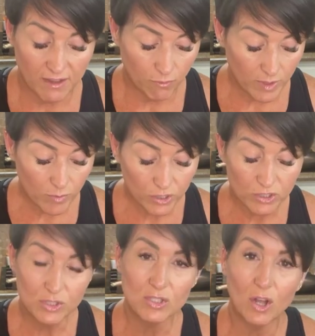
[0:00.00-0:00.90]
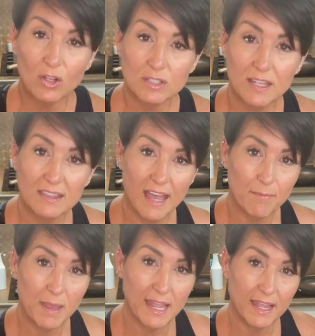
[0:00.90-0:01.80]
If we were to salt that
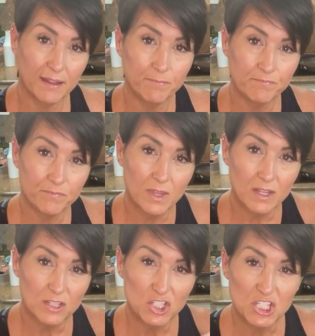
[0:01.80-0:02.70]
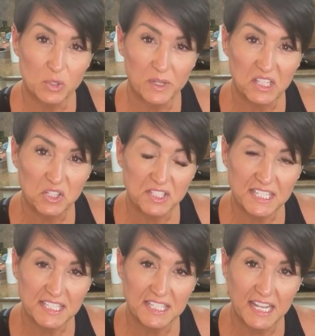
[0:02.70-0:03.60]
pan, just a quick little
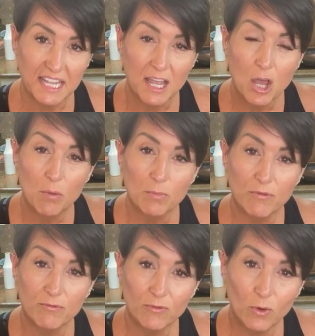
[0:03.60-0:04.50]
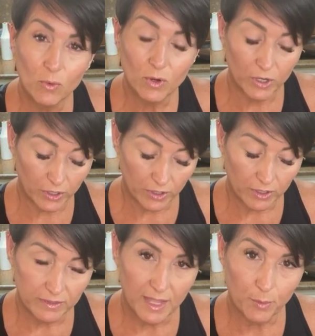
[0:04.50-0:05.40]
seasoning, before
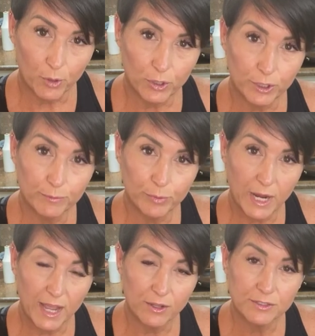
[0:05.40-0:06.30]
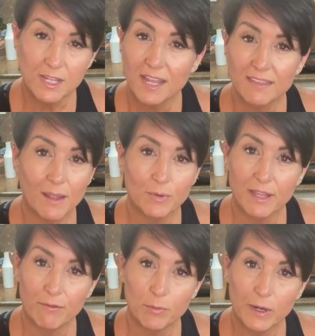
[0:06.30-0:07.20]
they were good and brown, they would
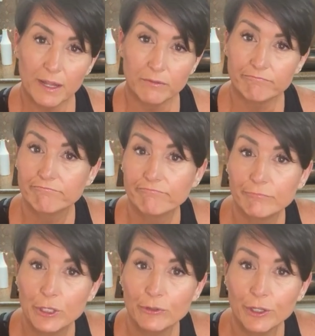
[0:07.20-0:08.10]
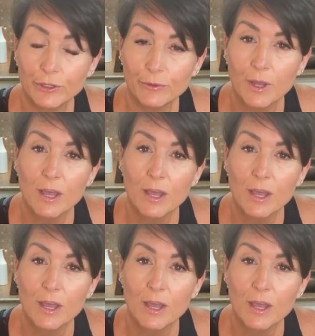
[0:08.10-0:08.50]
never brown. Who knew?